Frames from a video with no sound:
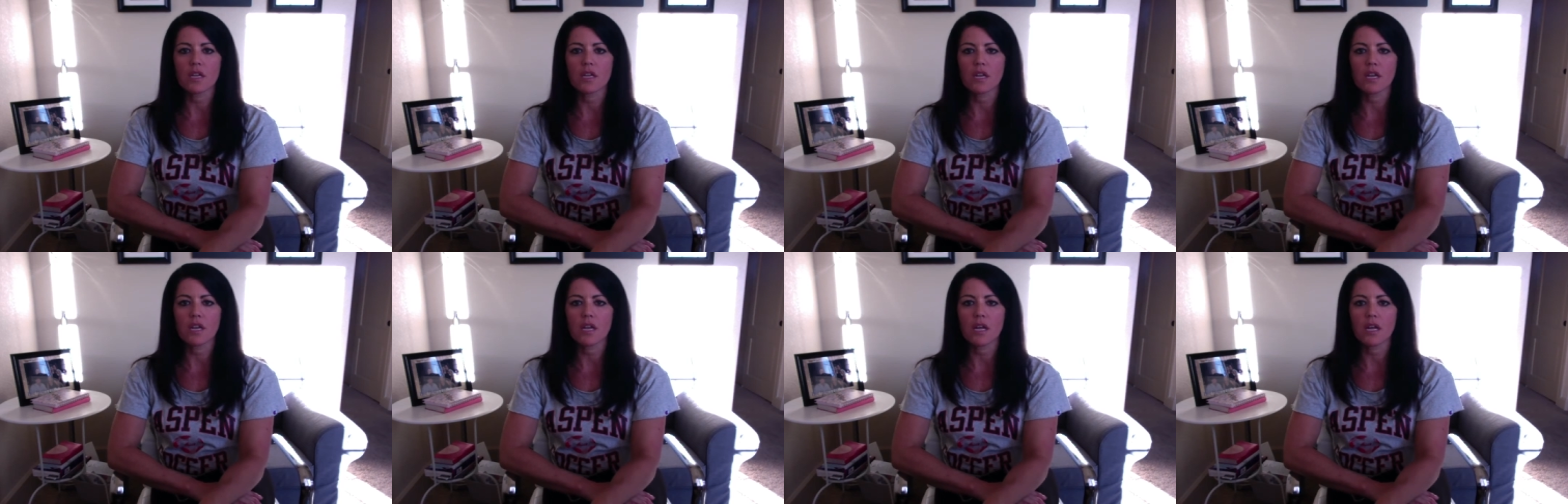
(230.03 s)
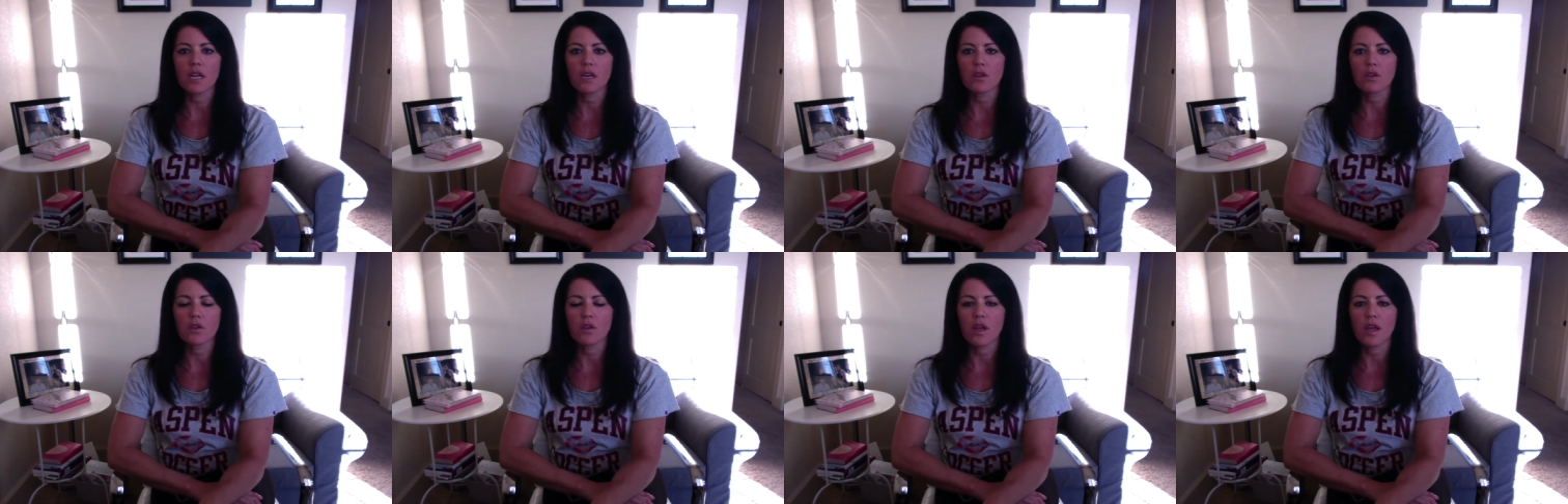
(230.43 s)

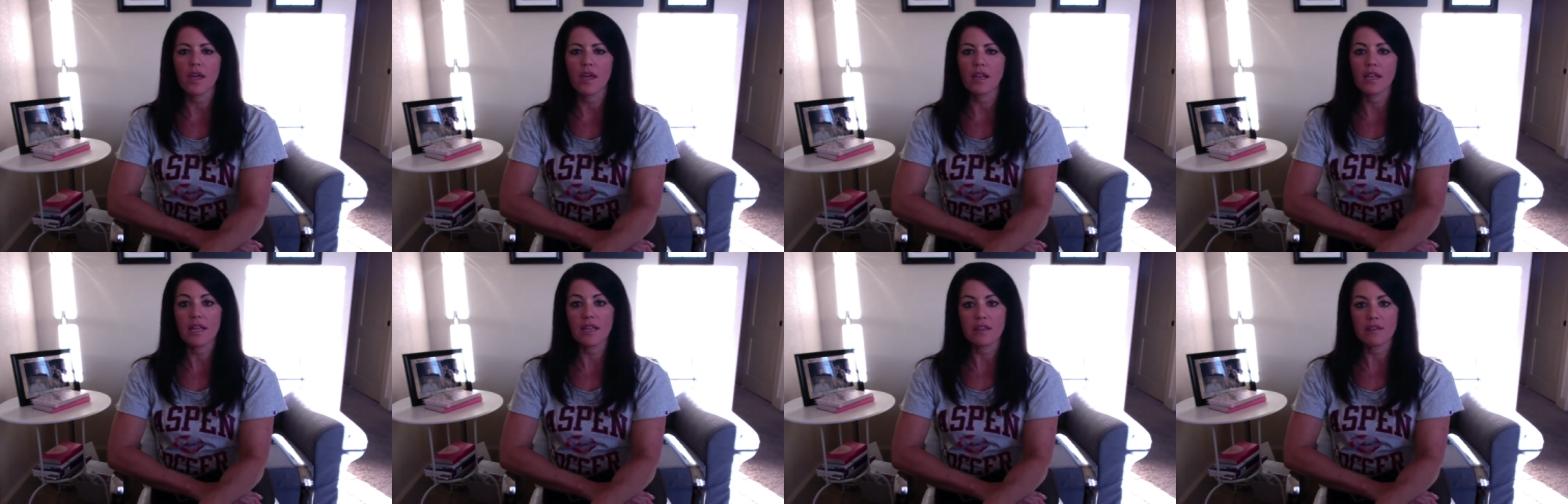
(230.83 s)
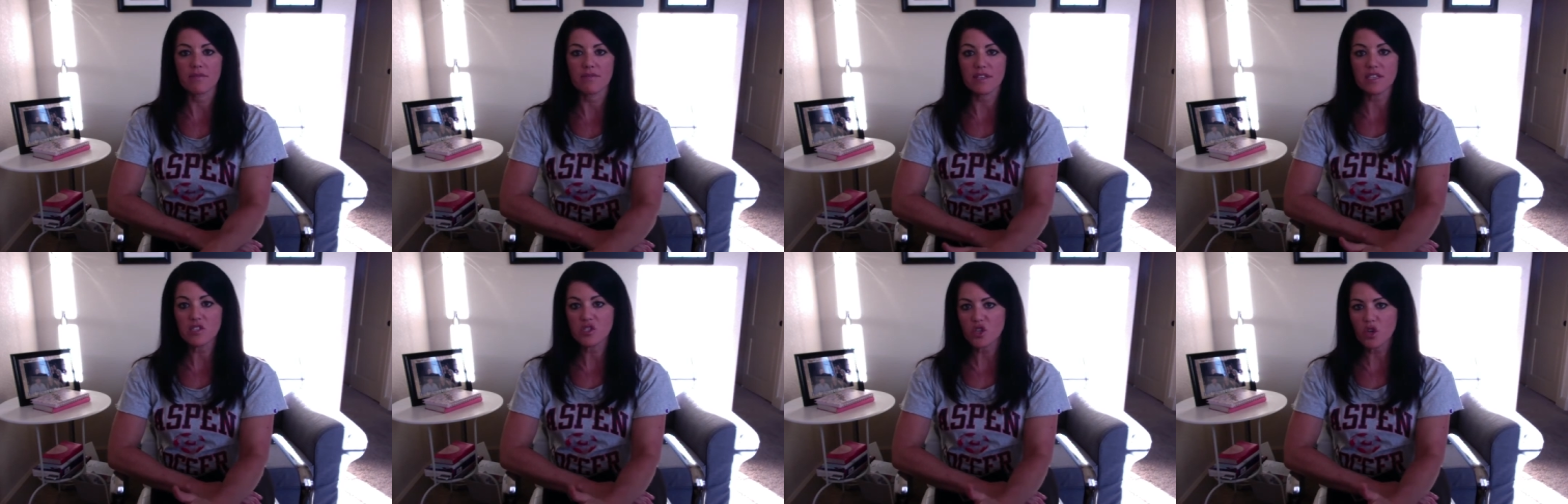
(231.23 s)
el
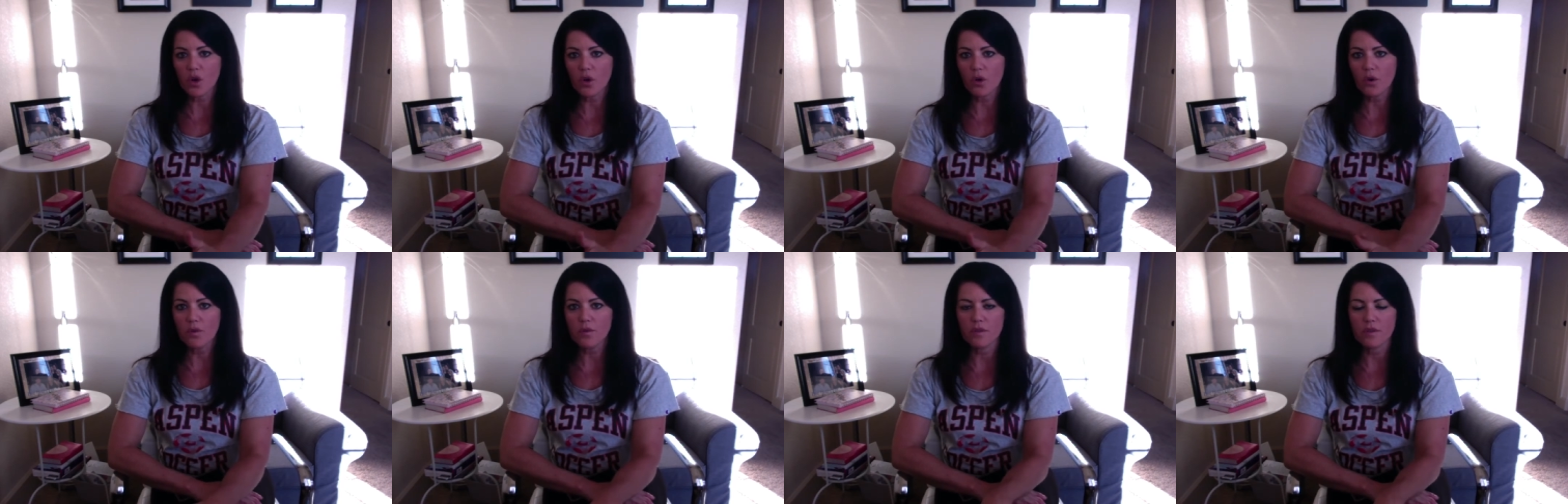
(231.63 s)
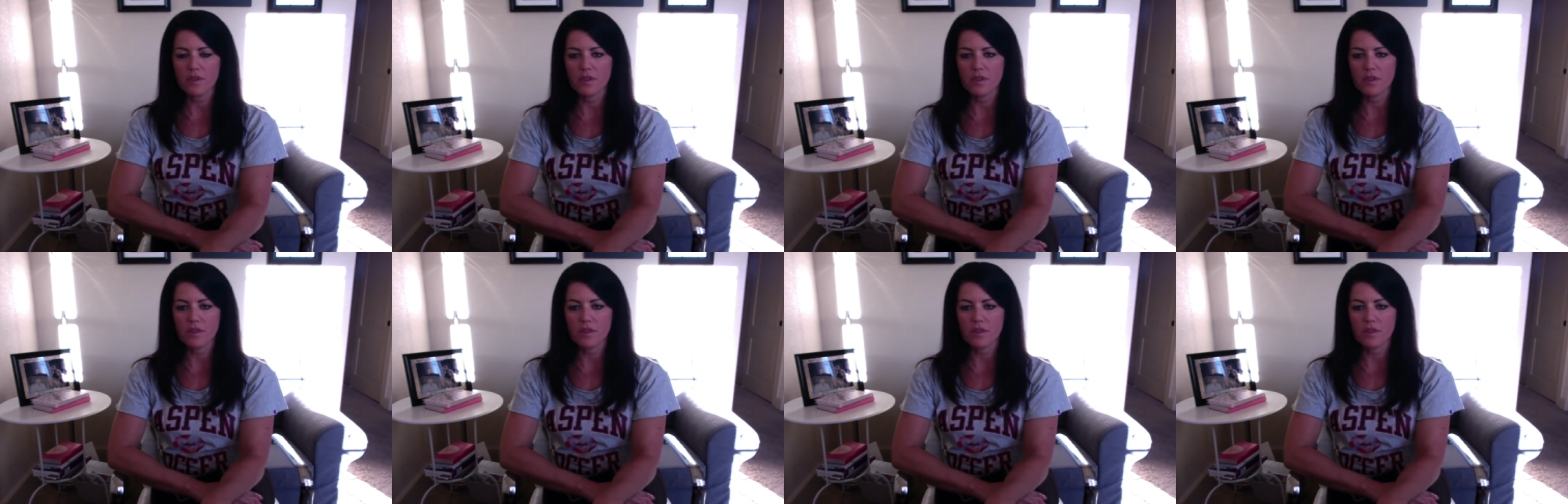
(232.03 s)
edificio.